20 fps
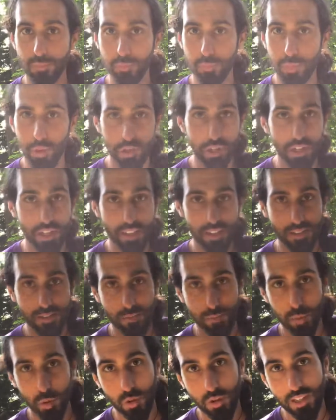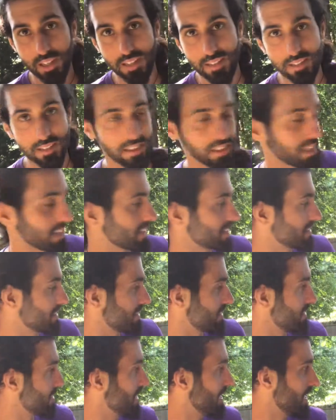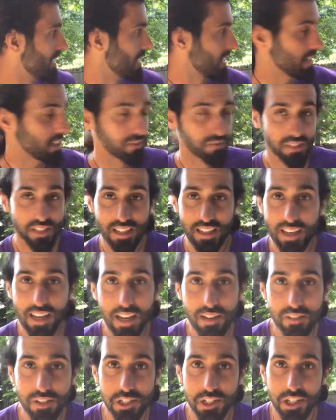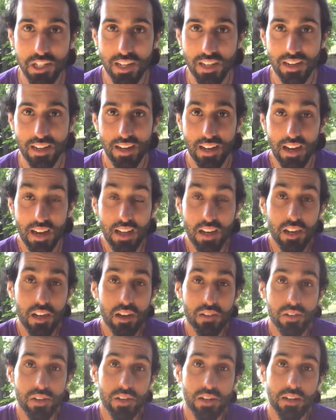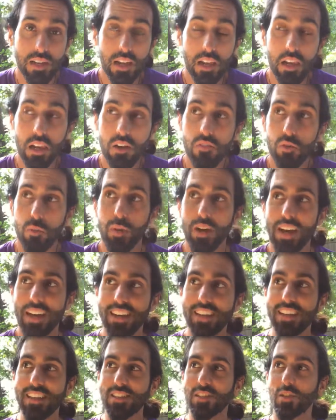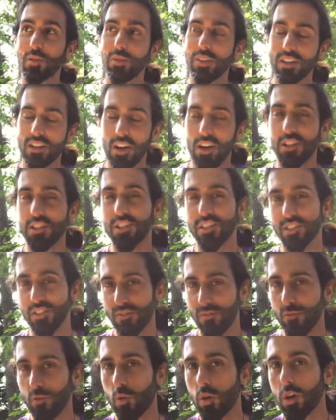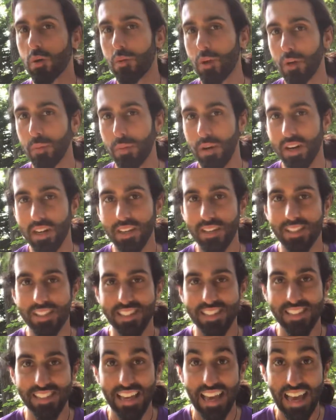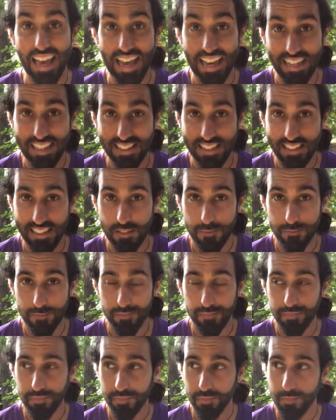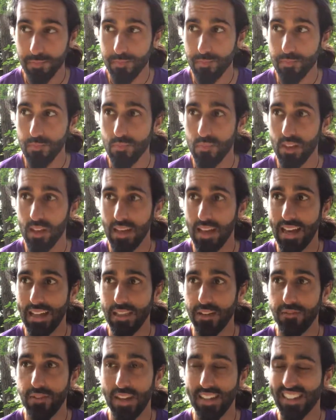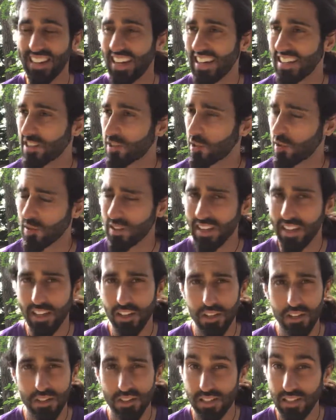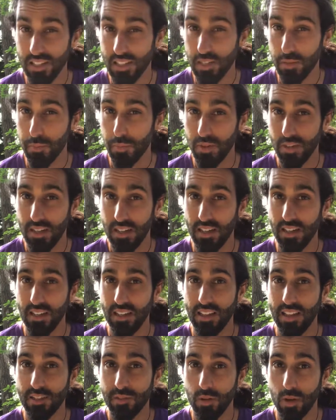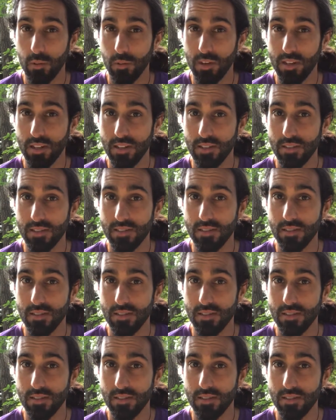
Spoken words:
pushing, pulling things and lifting heavy shit. I love it, but I need to be conscious of where my body is at. And the fact that I don't get good sleep, that's why